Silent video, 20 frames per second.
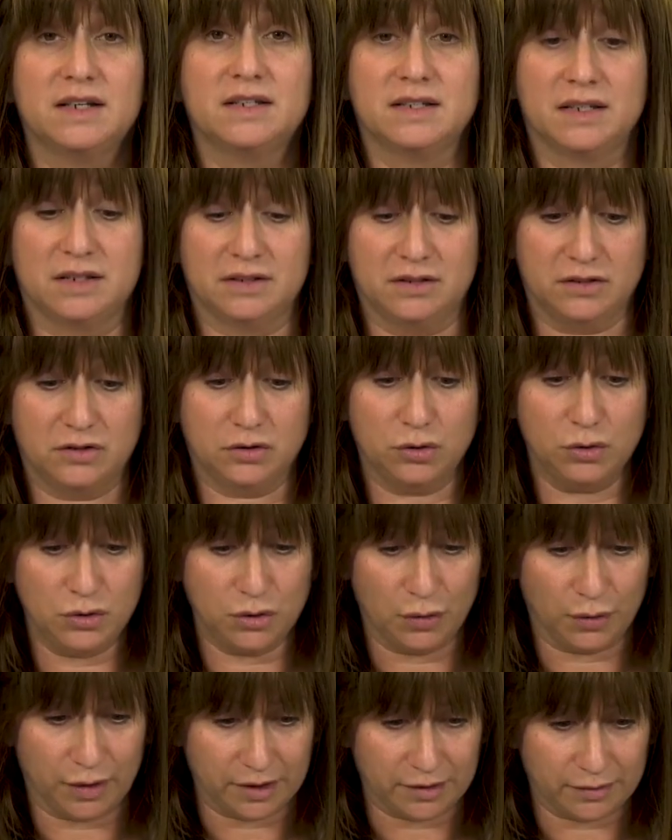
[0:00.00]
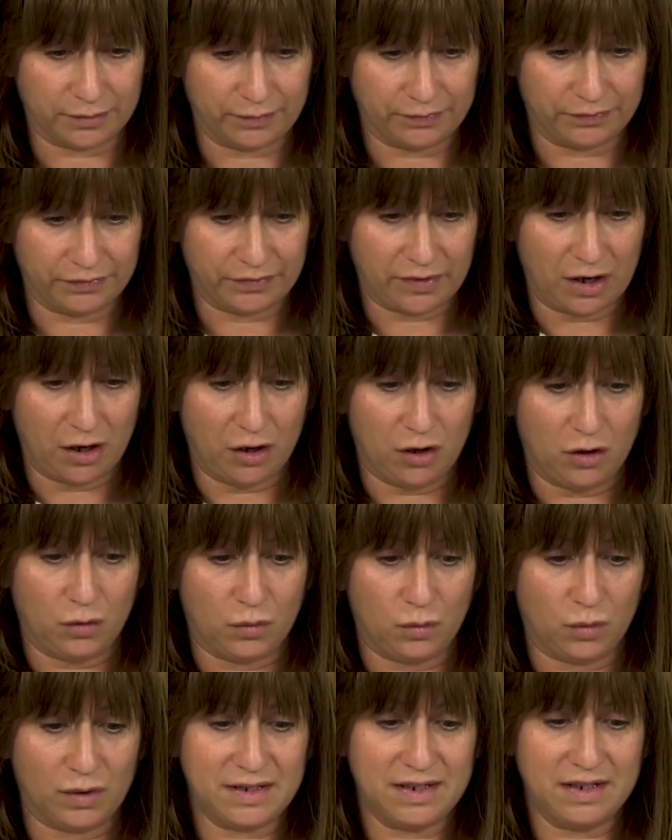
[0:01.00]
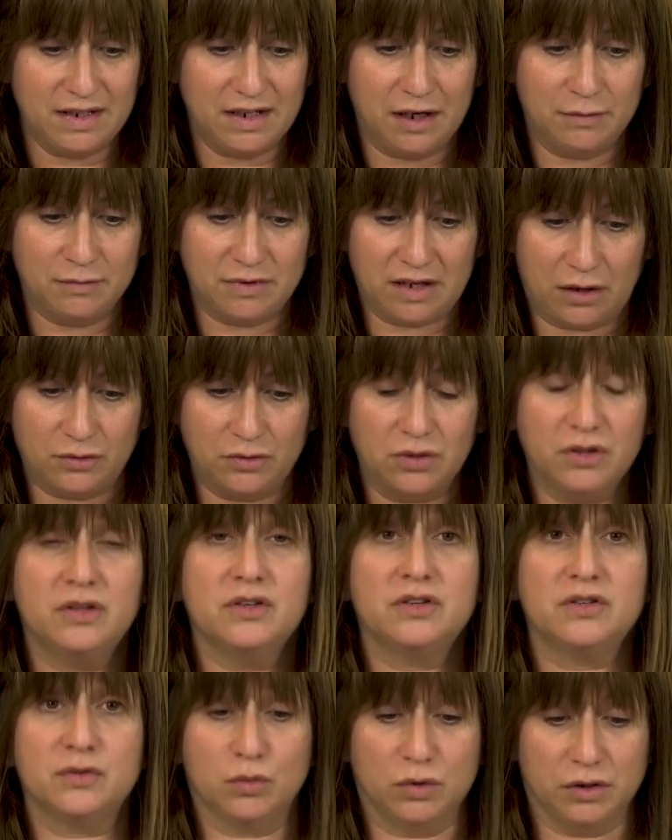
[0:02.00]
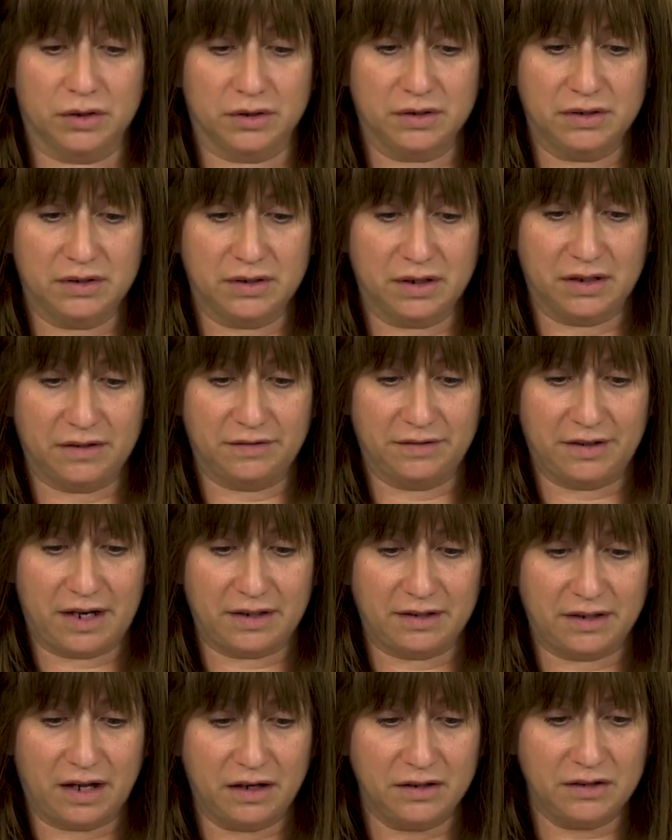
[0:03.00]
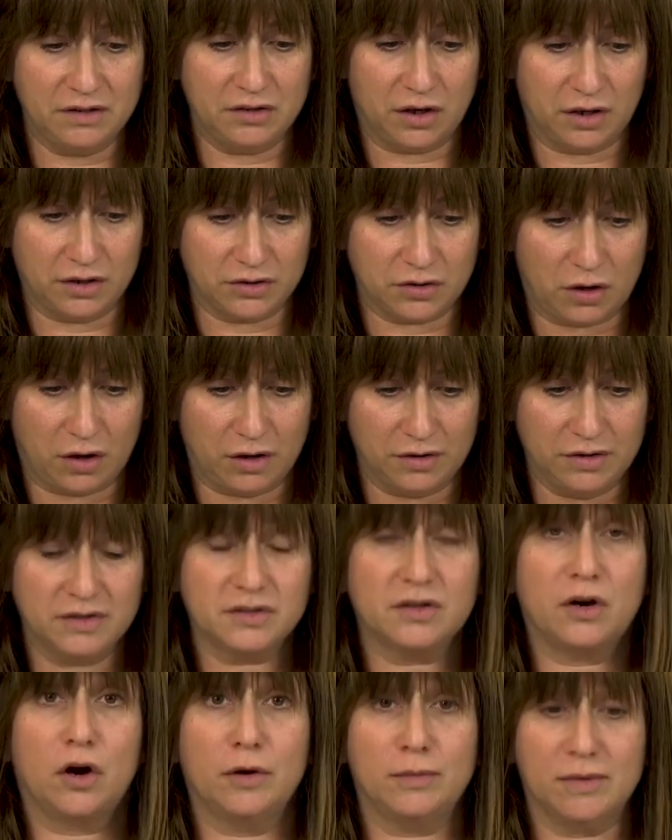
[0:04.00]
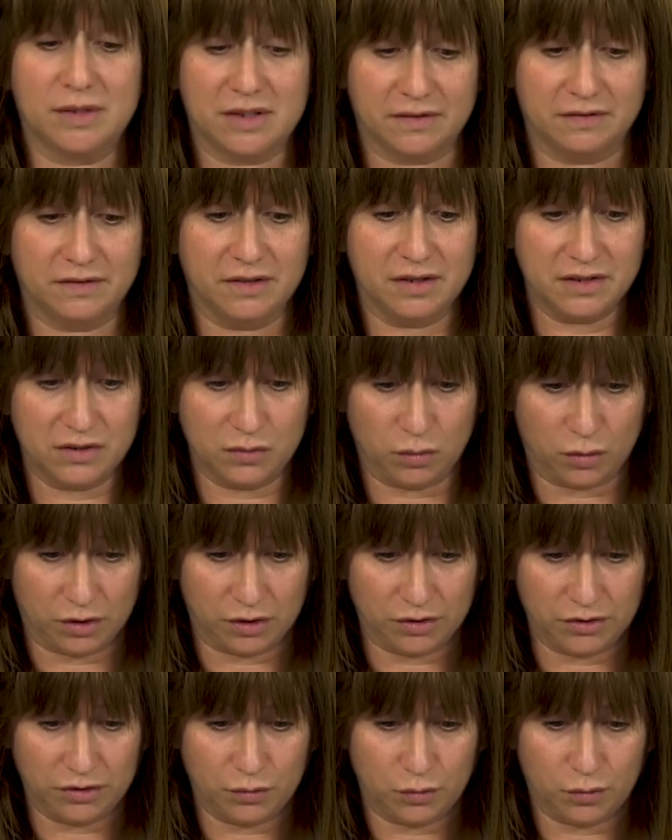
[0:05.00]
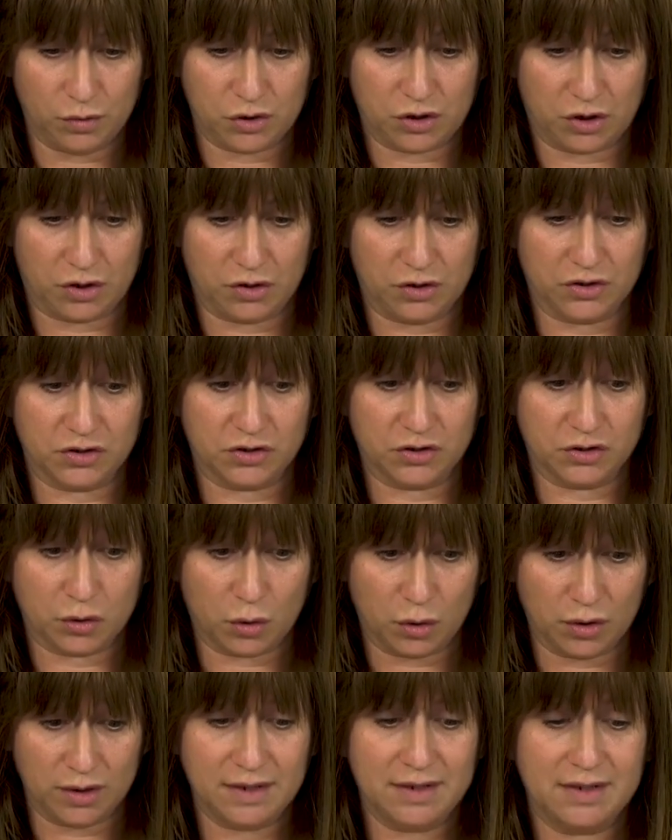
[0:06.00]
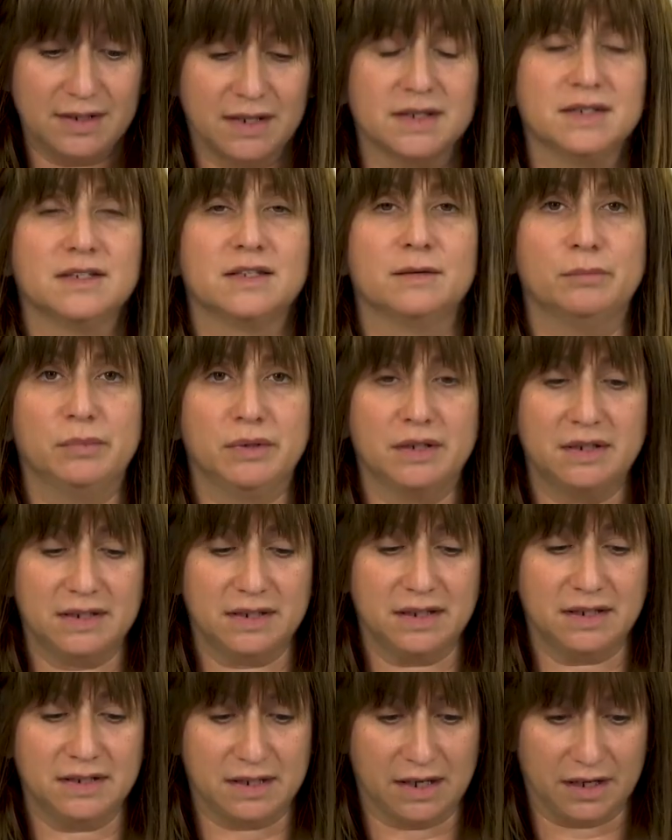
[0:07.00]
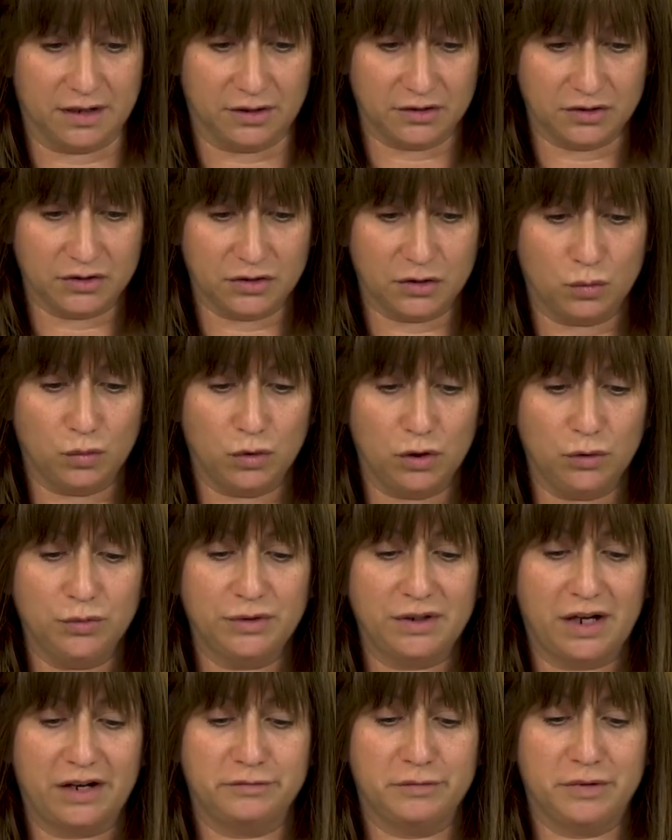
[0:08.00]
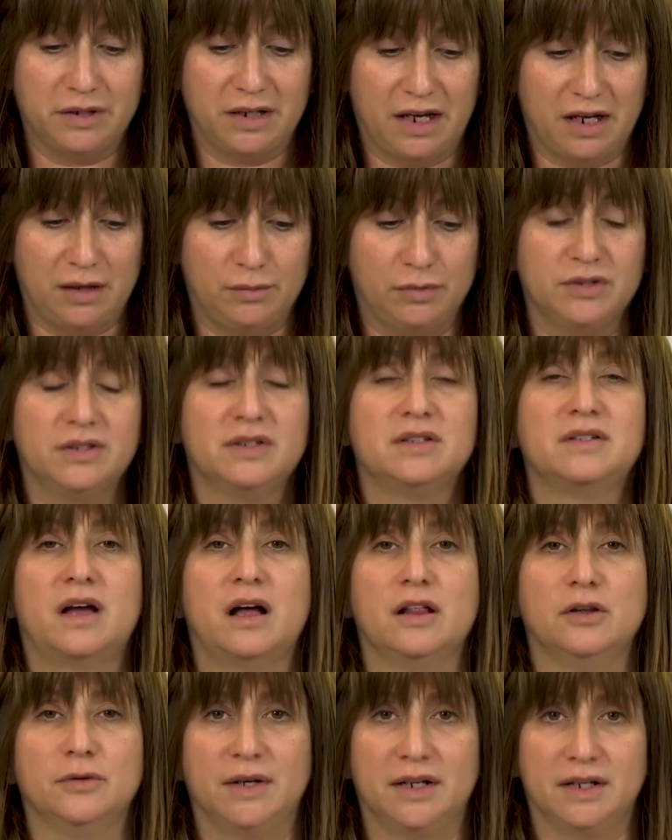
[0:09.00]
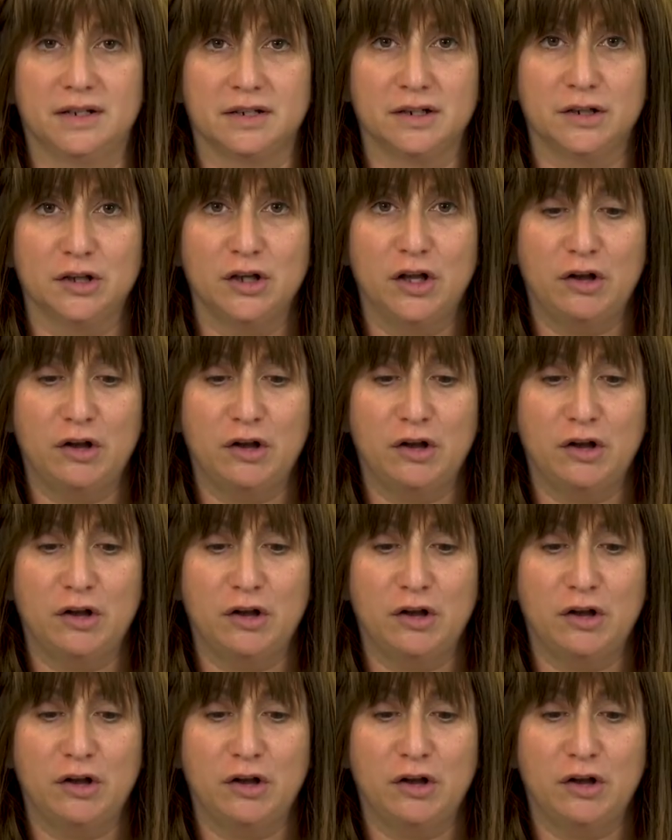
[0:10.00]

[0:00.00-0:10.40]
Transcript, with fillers: exist due to it? Once it came down to this world, if it had not donned all these garments of this world, which are the stories and simplistic tales, the world would not have been able to tolerate it.